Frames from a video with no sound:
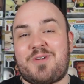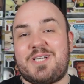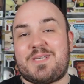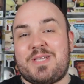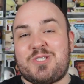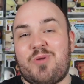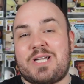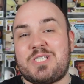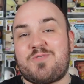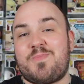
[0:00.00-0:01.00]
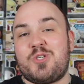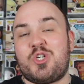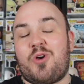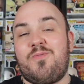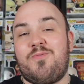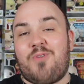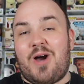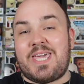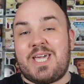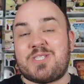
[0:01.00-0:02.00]
up guys, I met two actors from the show
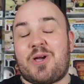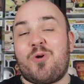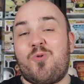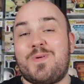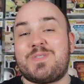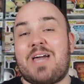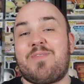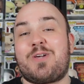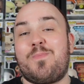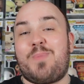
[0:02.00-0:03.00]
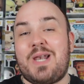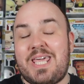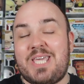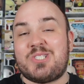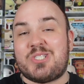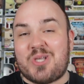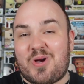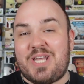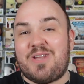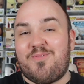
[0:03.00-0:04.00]
Vikings. I almost have a complete
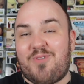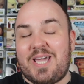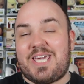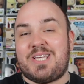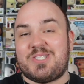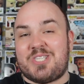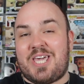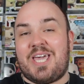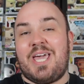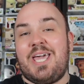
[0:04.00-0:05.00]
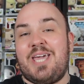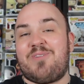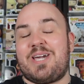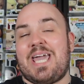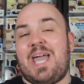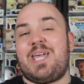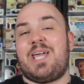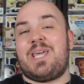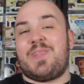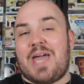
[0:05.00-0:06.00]
signed Vikings set. If I can
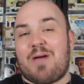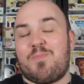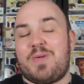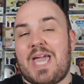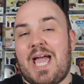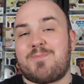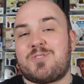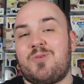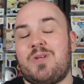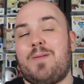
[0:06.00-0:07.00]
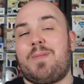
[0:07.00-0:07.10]
get it, that would be absolutely